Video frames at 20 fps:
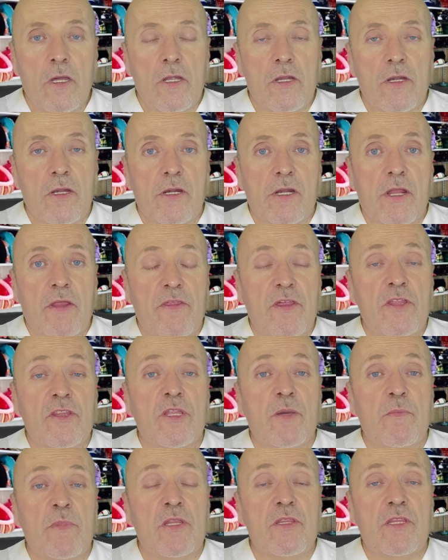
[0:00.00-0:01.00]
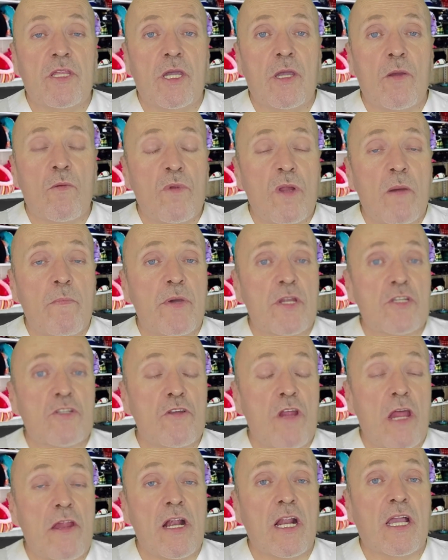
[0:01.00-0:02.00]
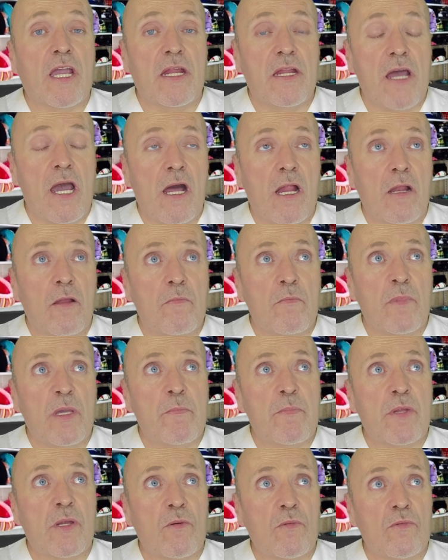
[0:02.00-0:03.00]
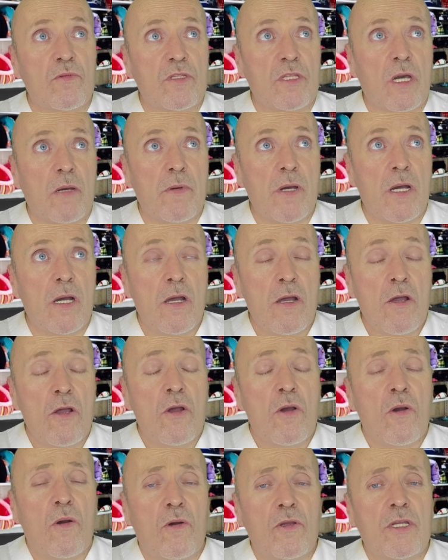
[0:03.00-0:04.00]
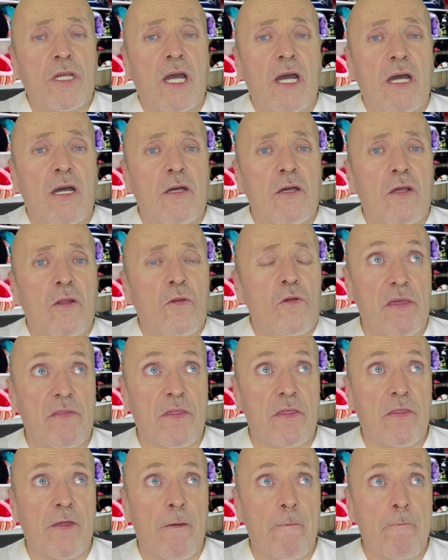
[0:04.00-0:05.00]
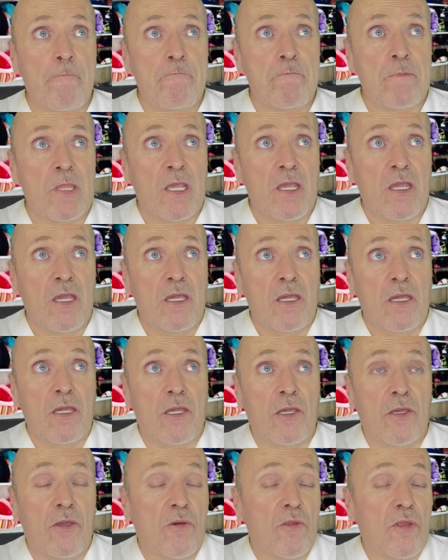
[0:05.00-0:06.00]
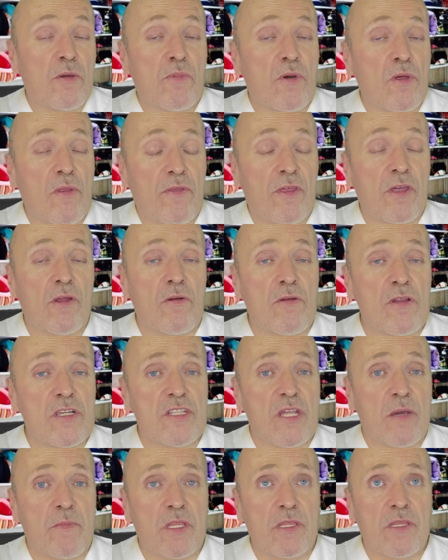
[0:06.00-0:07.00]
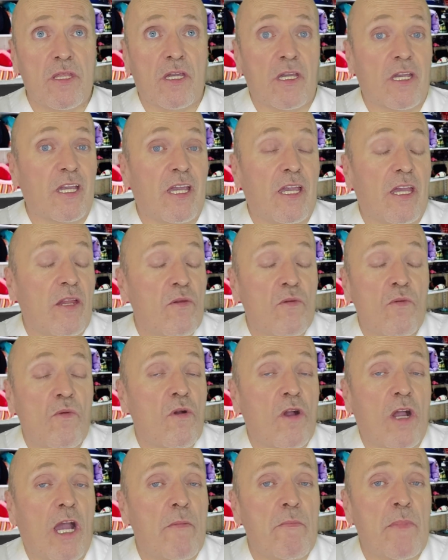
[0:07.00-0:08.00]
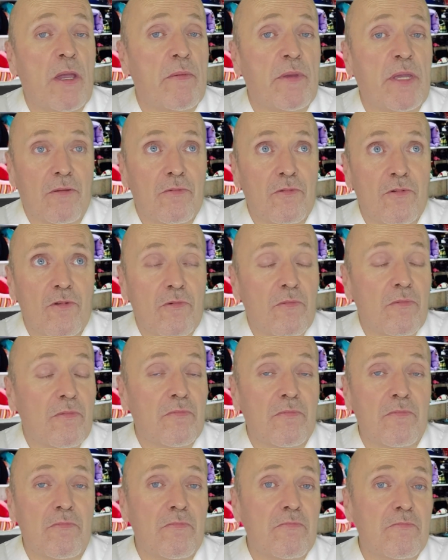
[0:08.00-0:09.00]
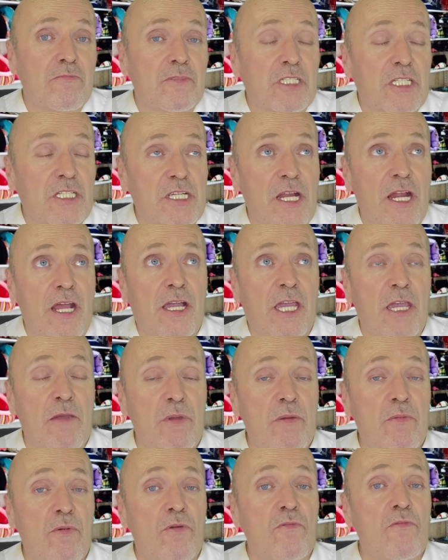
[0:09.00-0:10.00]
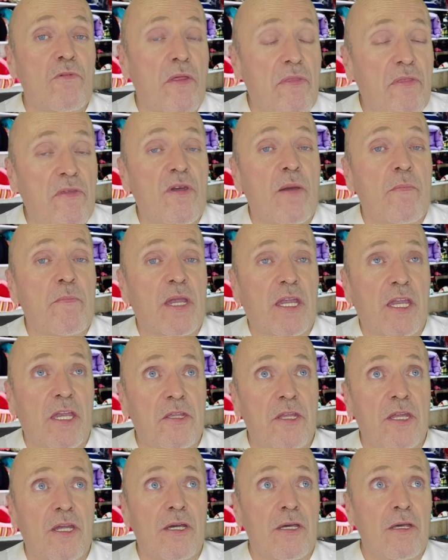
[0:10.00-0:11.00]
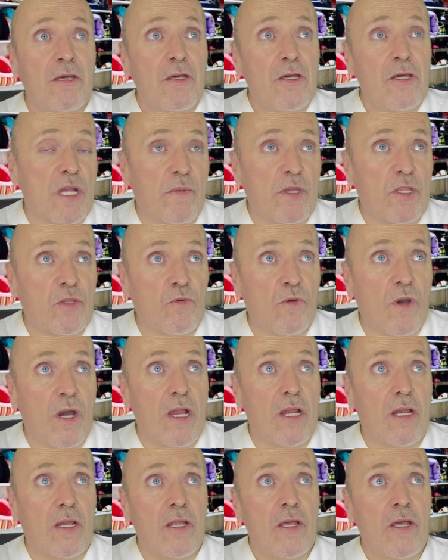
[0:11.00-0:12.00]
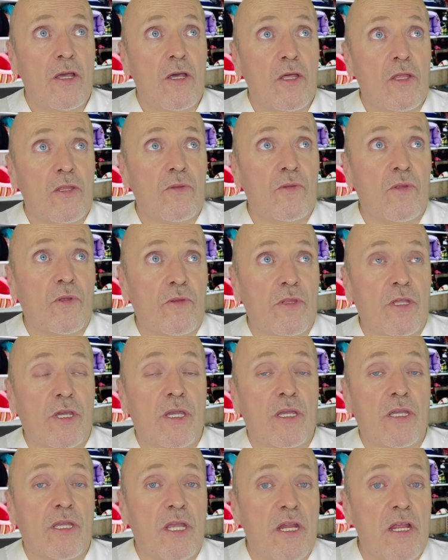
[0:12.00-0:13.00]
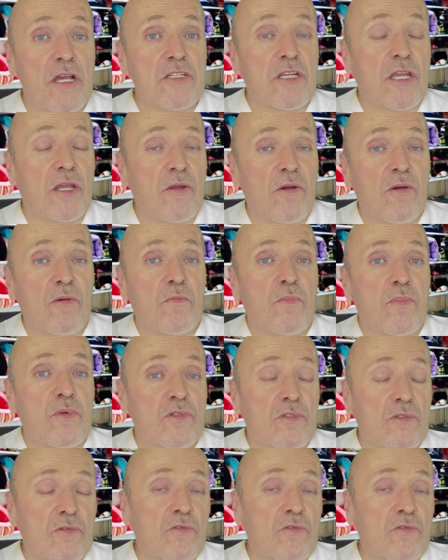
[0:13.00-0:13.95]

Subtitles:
Recently, a person on the channel asked me if dogs can eat the corpse of a dead person. And I have to say honestly that I had never asked myself this question. Do I live in a small town where this is not usual? Where we all know each other directly or indirectly?